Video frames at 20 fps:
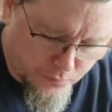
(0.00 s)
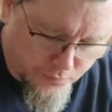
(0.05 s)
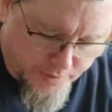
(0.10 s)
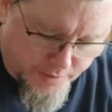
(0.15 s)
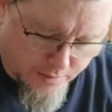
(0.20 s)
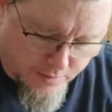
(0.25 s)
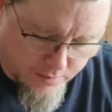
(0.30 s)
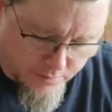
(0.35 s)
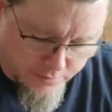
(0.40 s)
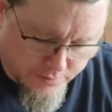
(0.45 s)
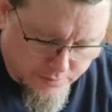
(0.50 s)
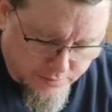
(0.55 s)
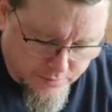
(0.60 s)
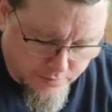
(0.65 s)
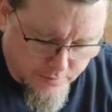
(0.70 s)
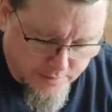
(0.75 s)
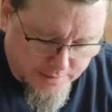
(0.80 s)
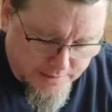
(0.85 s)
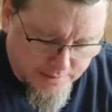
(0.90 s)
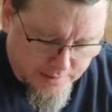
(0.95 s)
We
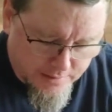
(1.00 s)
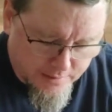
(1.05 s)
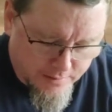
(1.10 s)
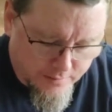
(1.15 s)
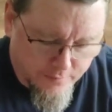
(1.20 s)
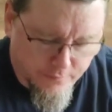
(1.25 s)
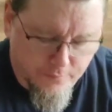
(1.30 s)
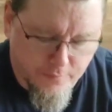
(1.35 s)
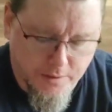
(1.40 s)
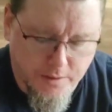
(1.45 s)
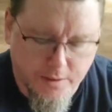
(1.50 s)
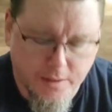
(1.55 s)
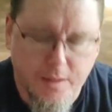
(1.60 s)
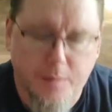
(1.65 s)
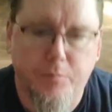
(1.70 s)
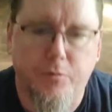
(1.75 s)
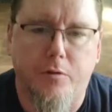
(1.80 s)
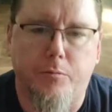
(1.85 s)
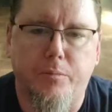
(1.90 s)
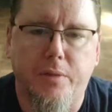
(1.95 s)
also have a
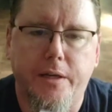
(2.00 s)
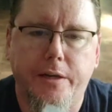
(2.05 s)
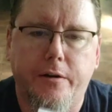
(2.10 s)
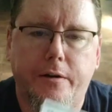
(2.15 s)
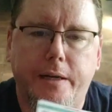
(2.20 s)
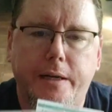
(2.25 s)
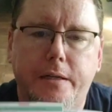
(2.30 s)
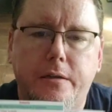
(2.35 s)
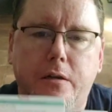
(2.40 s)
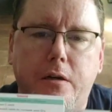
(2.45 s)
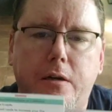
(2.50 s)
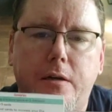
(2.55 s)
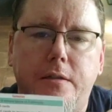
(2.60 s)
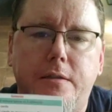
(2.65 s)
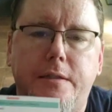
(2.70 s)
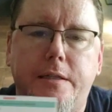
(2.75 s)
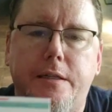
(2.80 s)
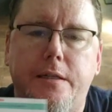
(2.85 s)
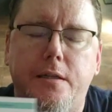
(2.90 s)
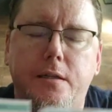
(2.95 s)
couple of player aid
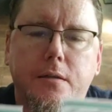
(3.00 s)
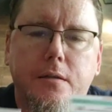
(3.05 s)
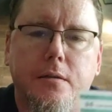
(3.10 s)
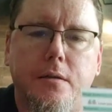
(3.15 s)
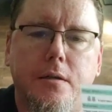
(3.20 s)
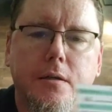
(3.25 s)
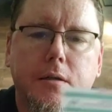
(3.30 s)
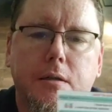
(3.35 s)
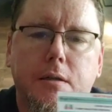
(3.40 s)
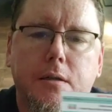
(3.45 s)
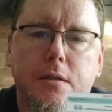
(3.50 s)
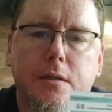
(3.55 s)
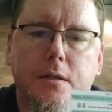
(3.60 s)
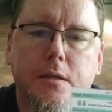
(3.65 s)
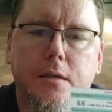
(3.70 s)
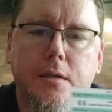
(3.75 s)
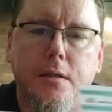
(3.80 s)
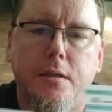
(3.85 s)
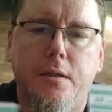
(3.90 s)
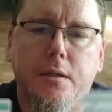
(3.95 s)
cards here
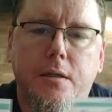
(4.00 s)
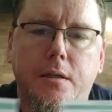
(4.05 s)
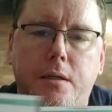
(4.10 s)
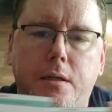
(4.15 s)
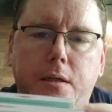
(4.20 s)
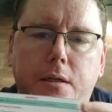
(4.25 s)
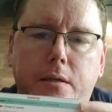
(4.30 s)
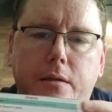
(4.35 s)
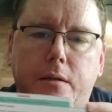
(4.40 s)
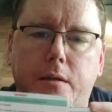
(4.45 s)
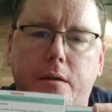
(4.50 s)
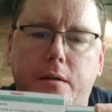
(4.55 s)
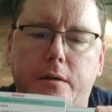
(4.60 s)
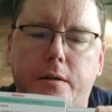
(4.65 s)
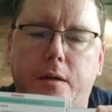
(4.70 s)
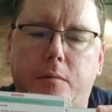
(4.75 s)
that are